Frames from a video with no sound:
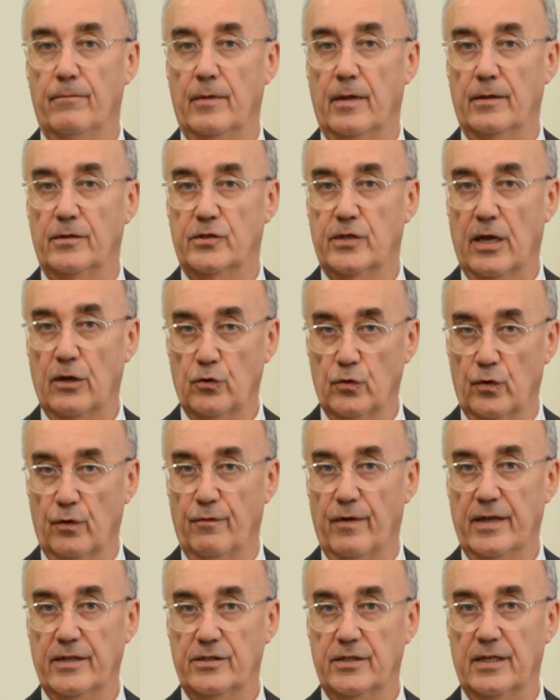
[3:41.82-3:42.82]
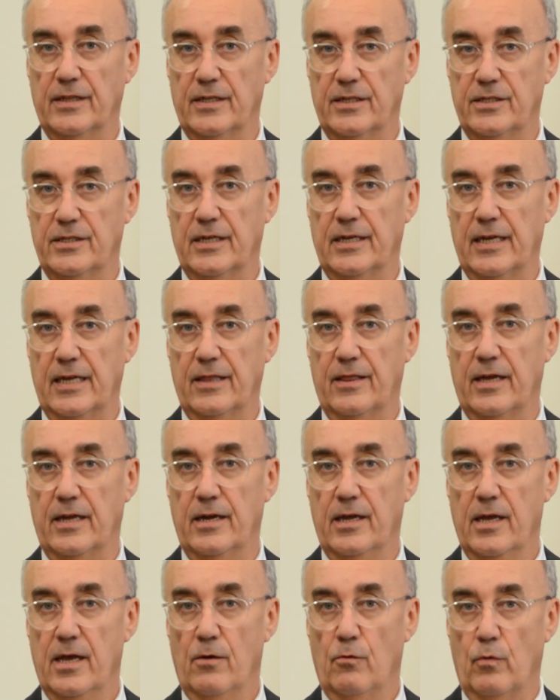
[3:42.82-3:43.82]
scheduled events in the city that
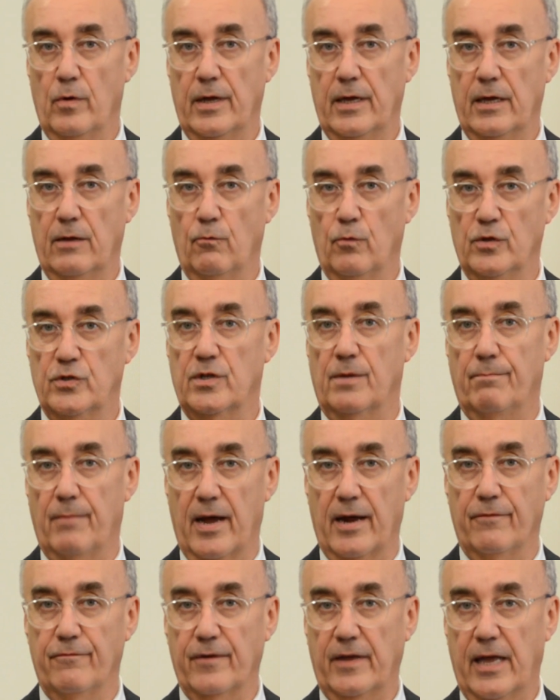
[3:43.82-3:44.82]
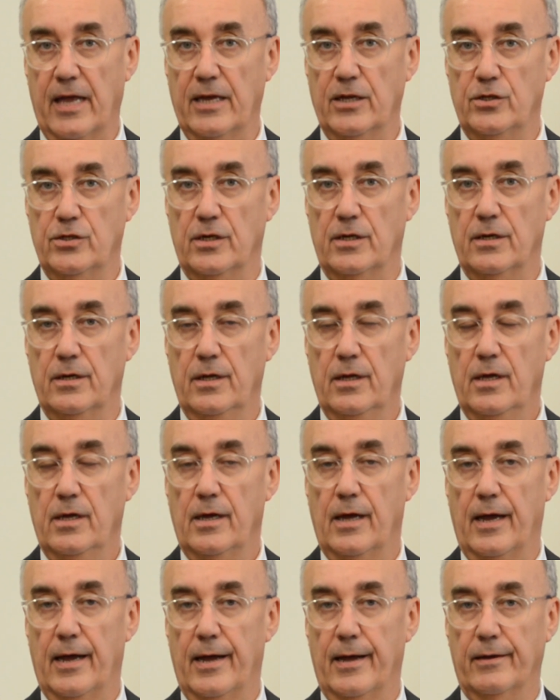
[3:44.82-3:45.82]
we, with some modification,
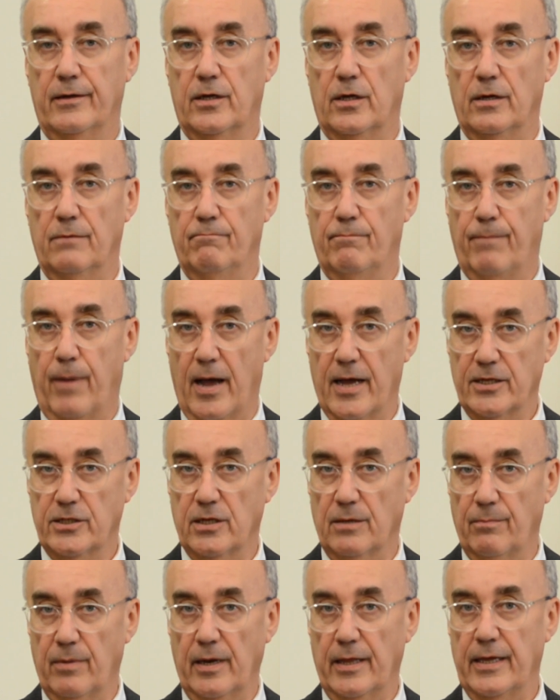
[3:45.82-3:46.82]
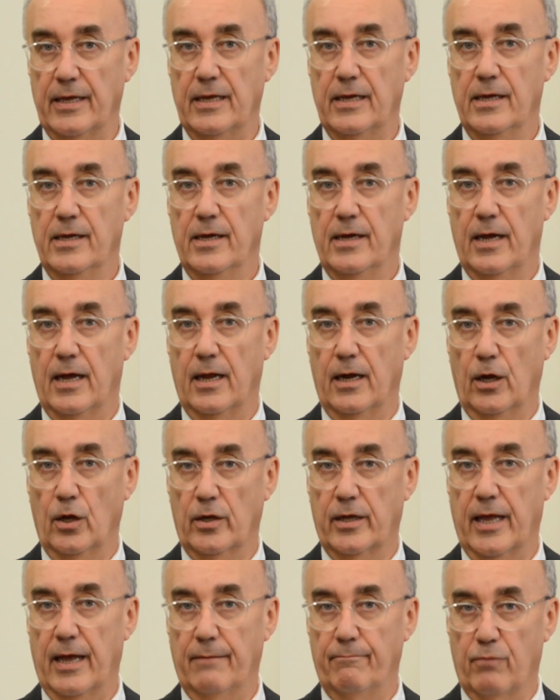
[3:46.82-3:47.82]
could possibly
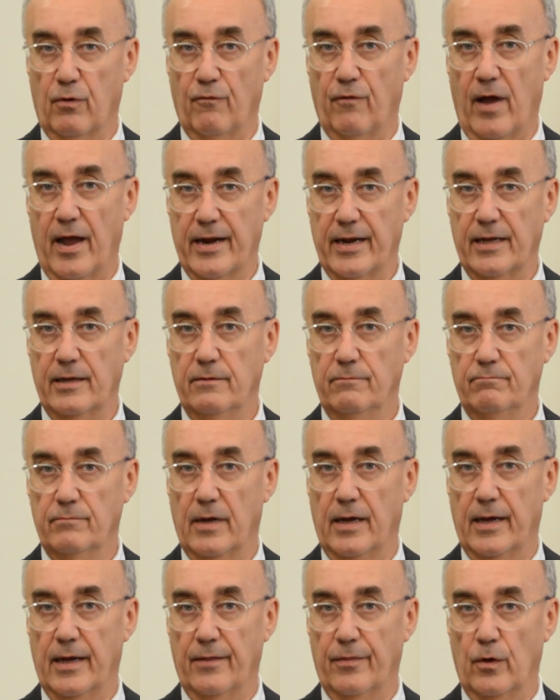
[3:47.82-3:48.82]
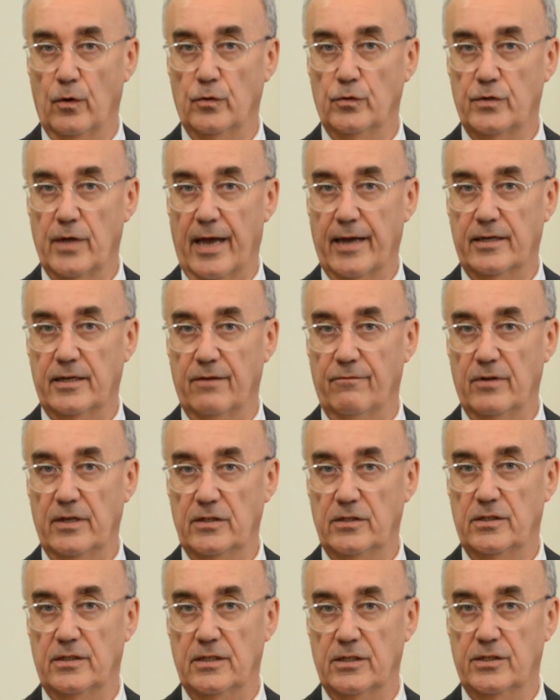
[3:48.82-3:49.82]
look at providing those
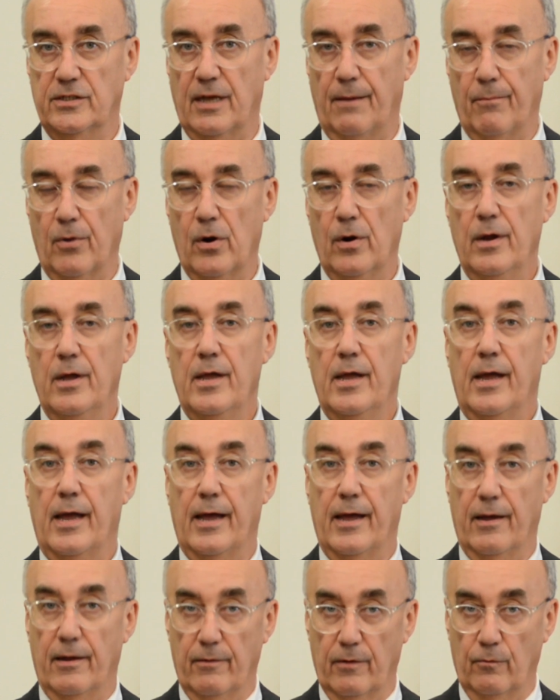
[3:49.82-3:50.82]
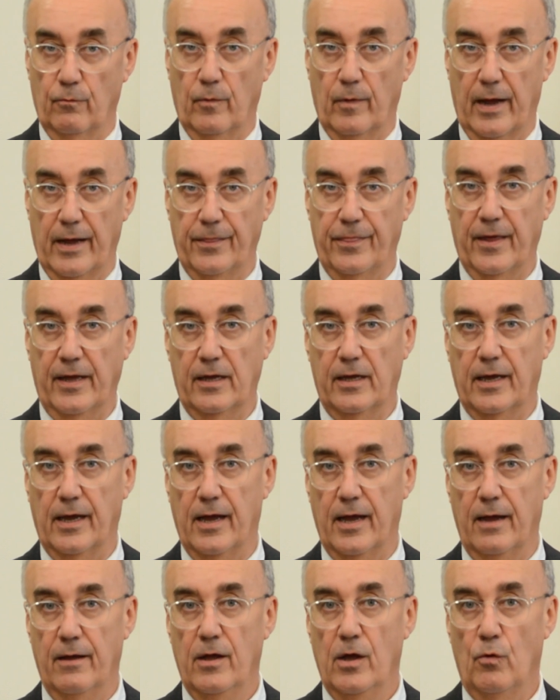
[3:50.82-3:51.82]
activities this summer. And I think
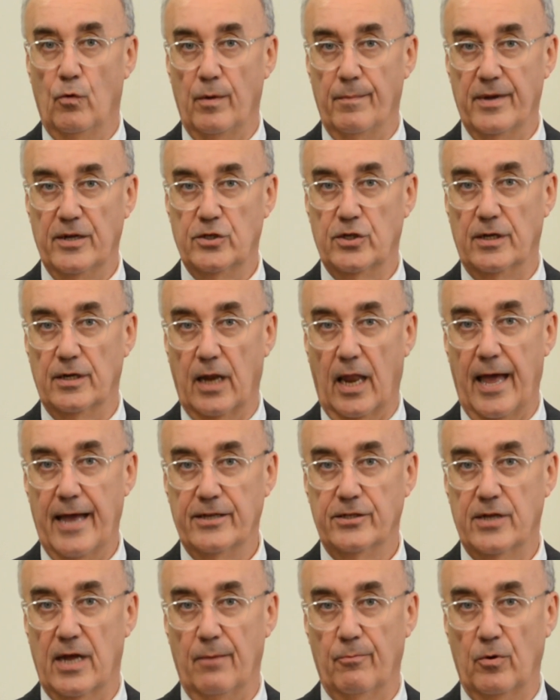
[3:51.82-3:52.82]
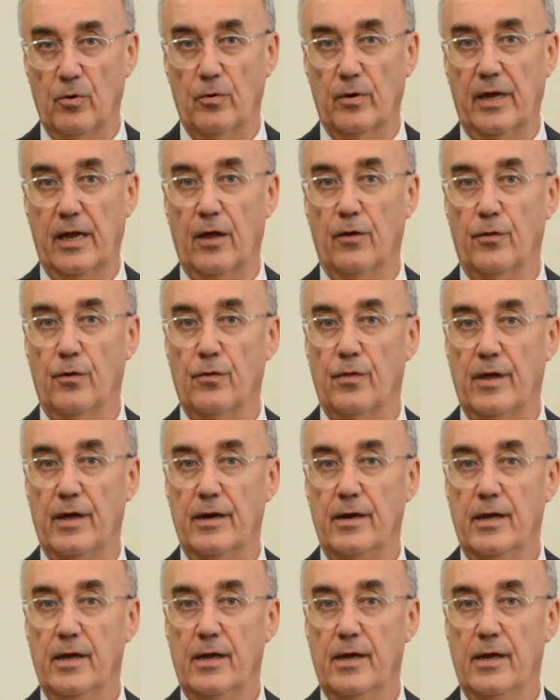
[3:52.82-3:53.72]
we mentioned last time we were together that